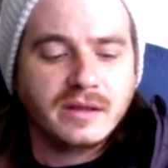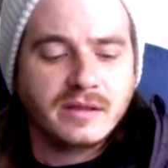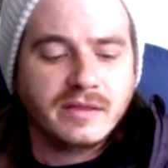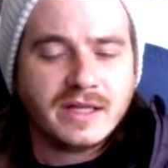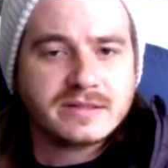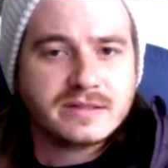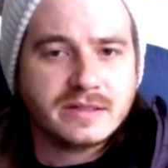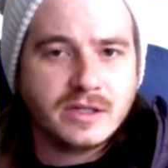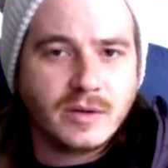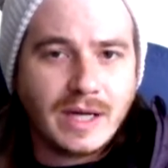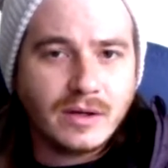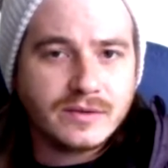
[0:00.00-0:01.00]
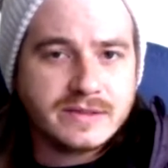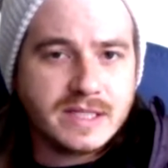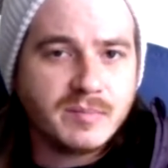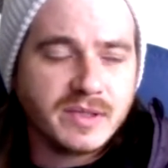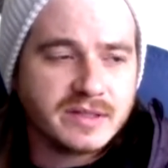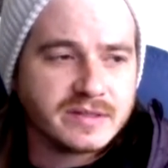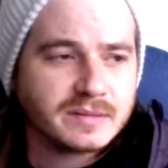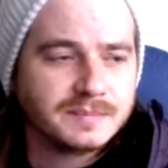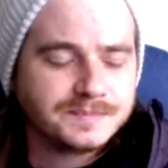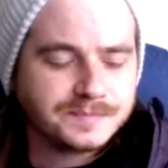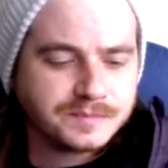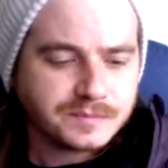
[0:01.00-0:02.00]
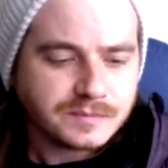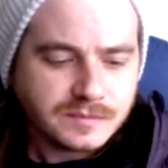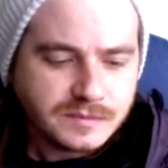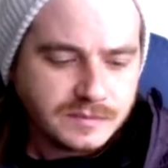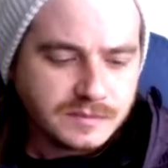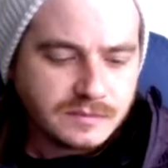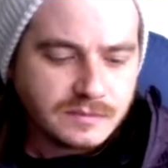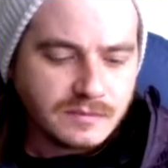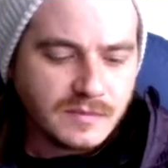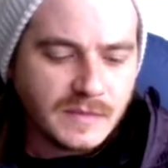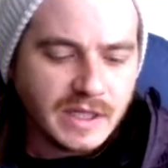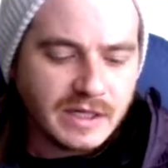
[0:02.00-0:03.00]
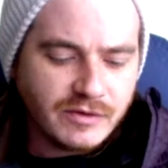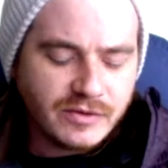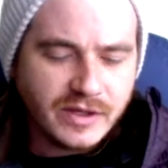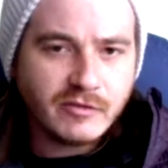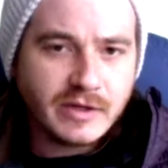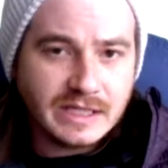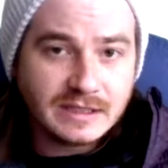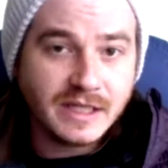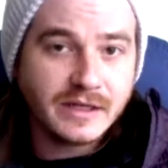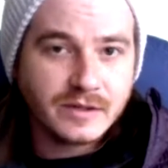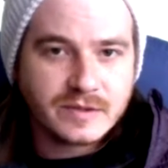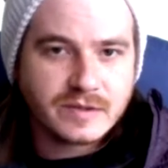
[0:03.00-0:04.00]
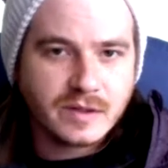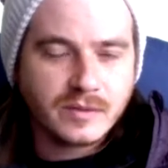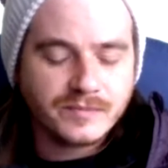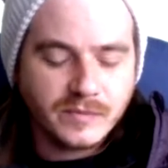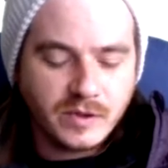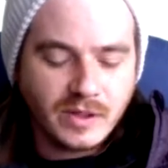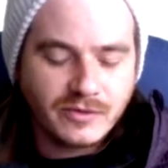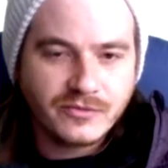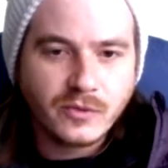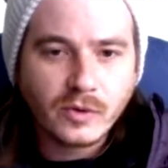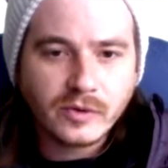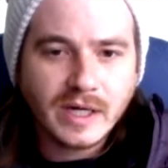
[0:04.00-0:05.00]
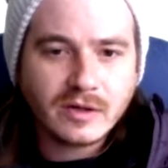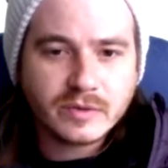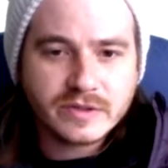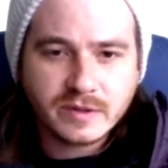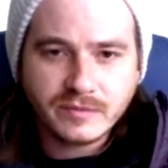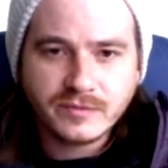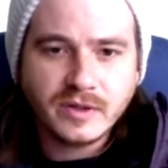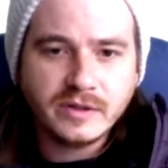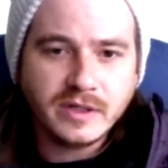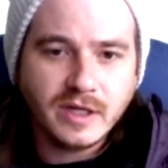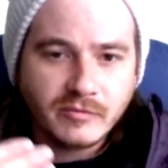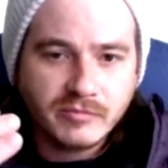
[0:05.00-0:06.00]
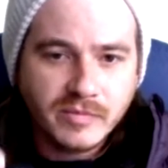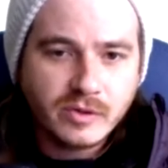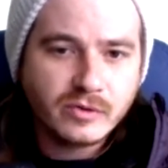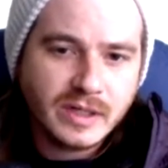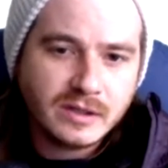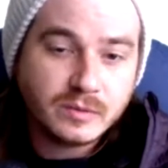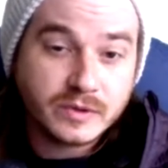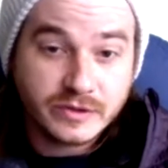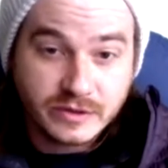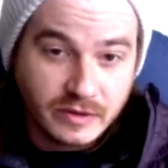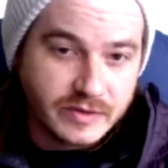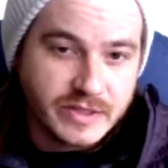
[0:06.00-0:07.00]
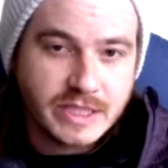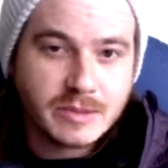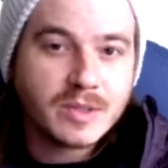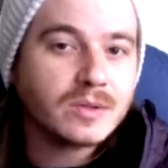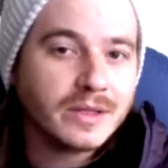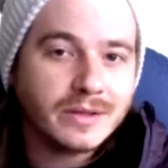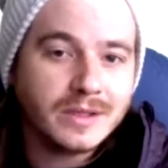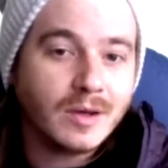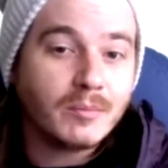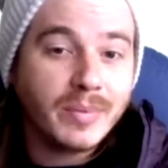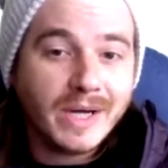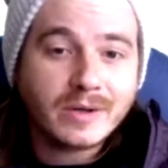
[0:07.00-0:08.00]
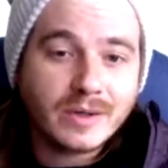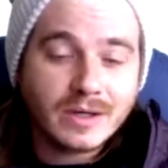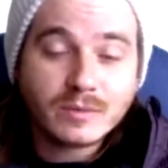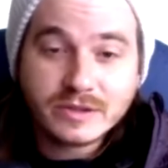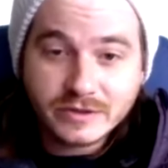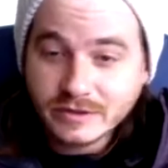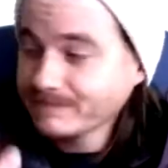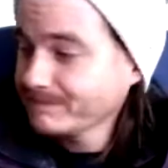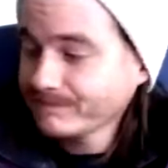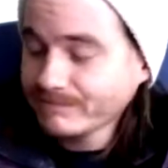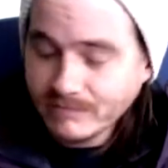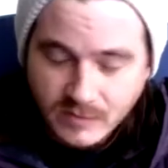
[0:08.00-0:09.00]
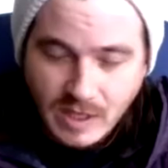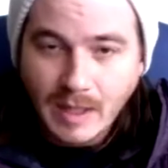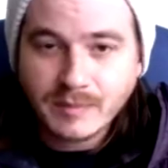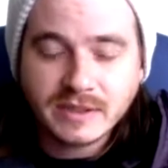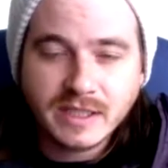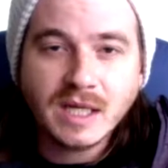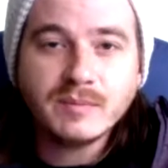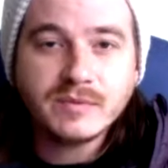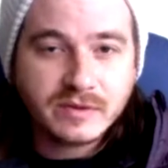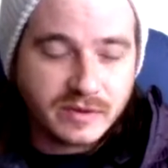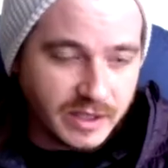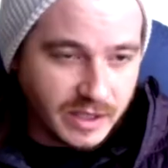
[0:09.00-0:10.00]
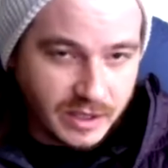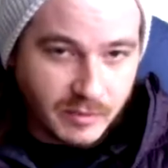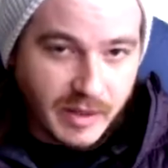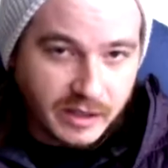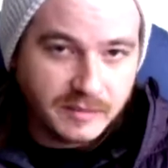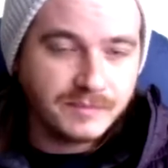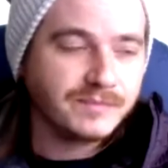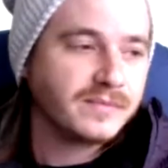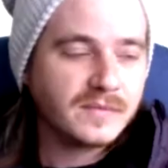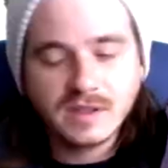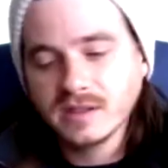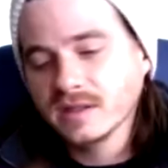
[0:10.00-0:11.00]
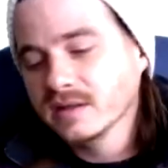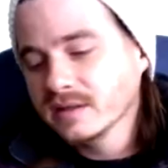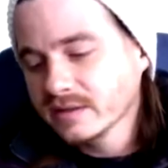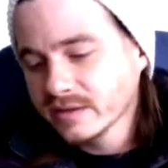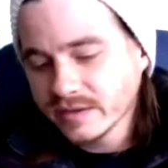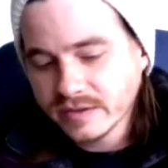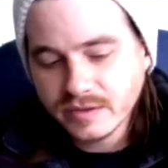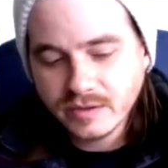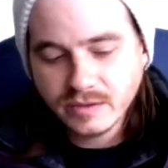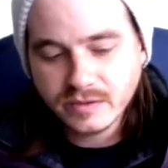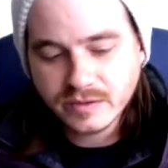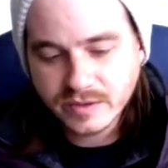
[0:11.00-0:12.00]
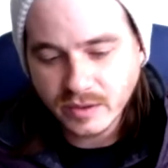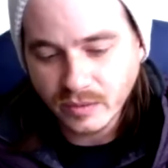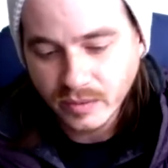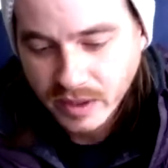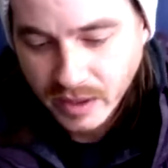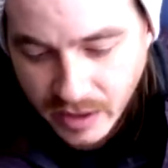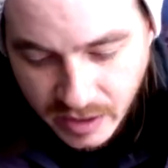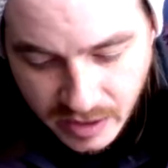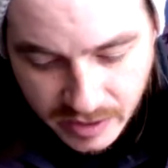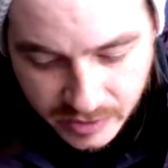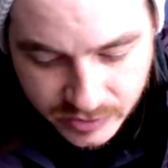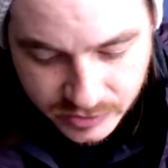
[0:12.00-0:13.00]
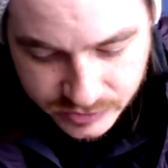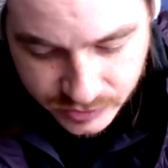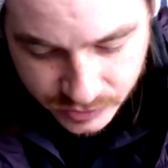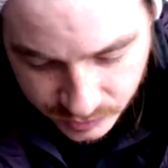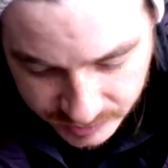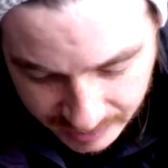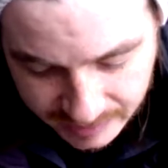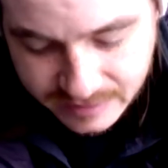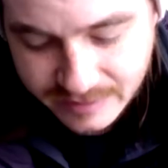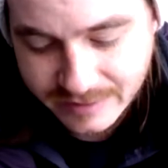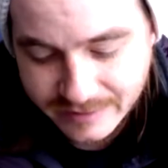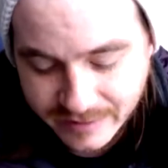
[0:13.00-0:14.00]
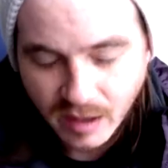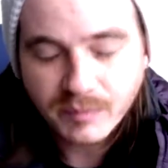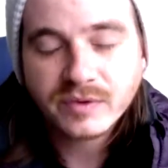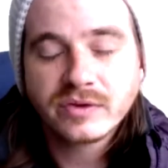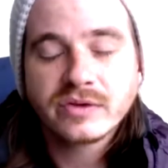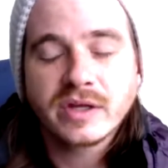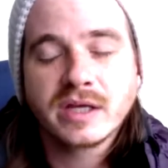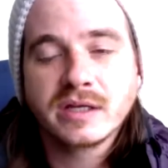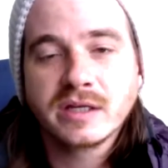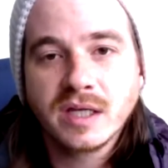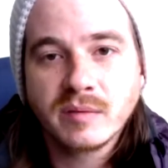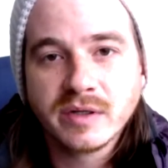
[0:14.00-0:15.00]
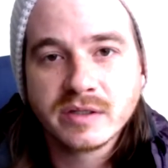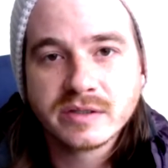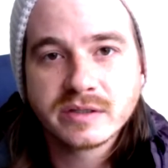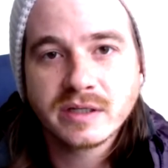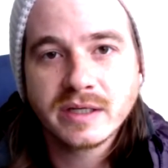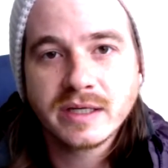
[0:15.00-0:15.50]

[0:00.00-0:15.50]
that's, you know, how deep it is. If you think of it in layers, though, you have foreground, which is up front, you have middle ground, which is obviously in the middle, and then you have background, which is aptly named in the back. So to create depth in an image,